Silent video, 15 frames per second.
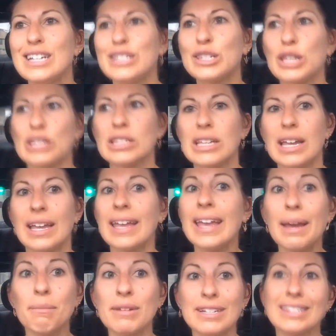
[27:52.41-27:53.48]
So it's like,
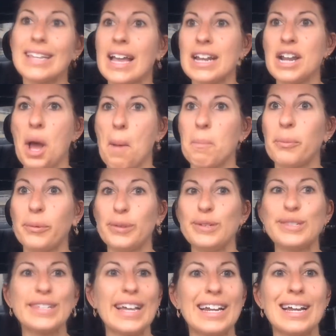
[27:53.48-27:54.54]
hey, I'm gonna sign up. Will
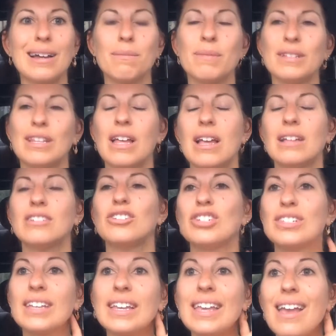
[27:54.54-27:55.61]
you sign up? And then
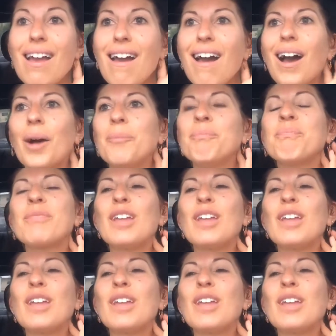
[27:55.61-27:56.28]
she's like, yeah.